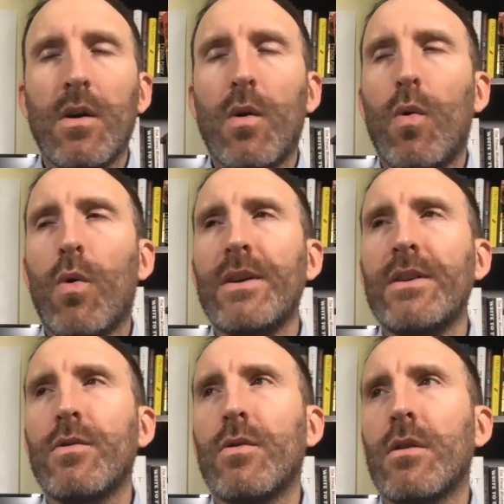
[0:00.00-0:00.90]
or
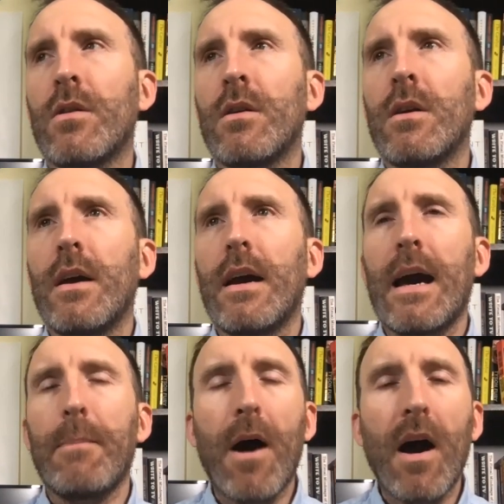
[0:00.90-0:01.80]
your
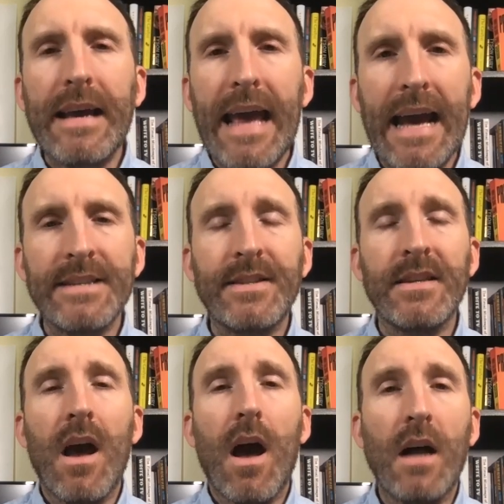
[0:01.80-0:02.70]
podcasts
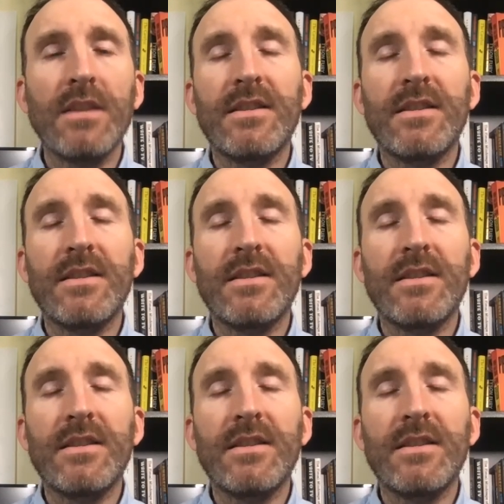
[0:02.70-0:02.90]
on